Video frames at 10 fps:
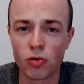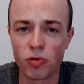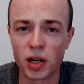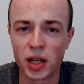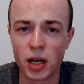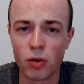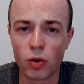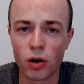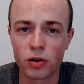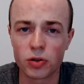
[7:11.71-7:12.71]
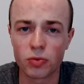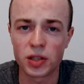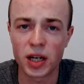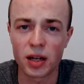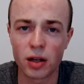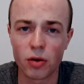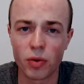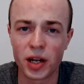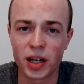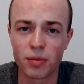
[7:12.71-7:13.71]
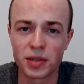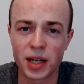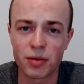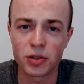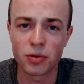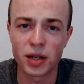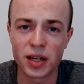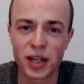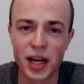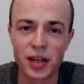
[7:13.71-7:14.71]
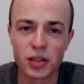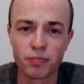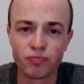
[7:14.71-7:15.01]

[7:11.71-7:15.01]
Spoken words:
Really, it works all together when it comes down to it in the end.